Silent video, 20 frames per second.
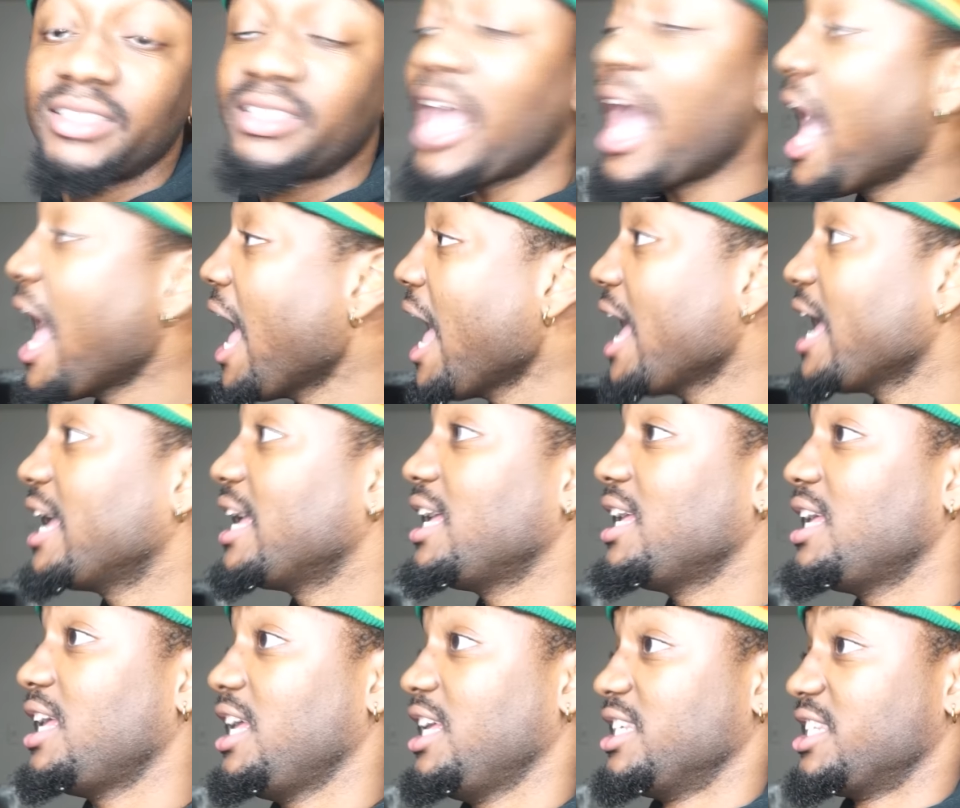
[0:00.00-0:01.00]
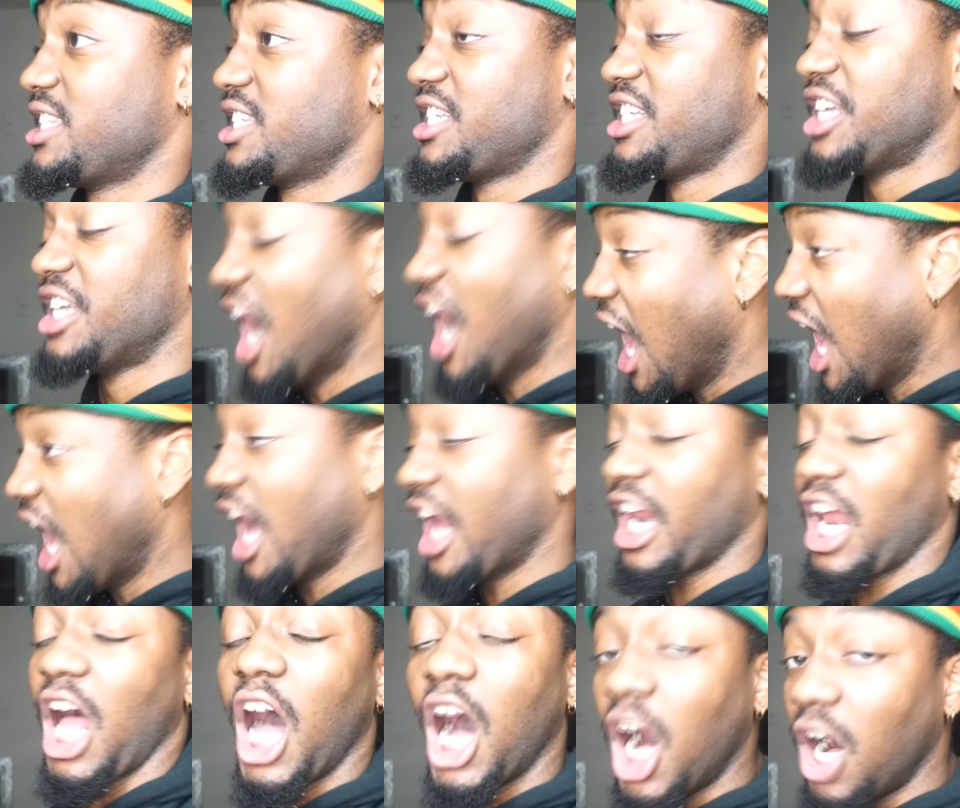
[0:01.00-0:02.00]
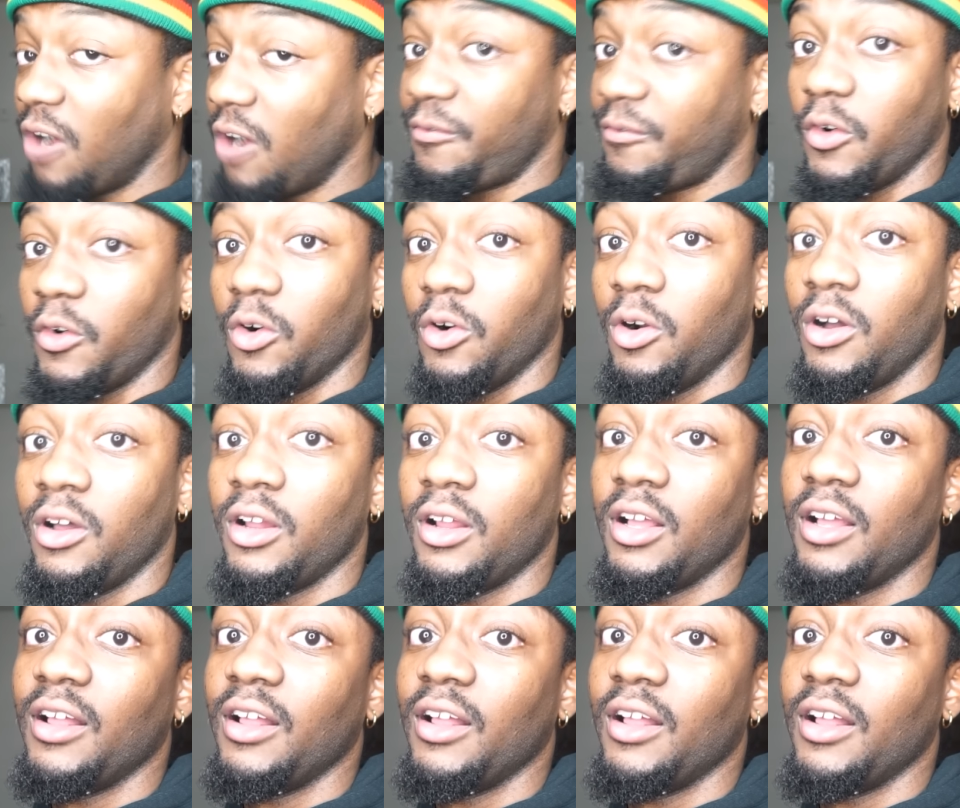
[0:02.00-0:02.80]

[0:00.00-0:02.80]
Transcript: That is god-awful.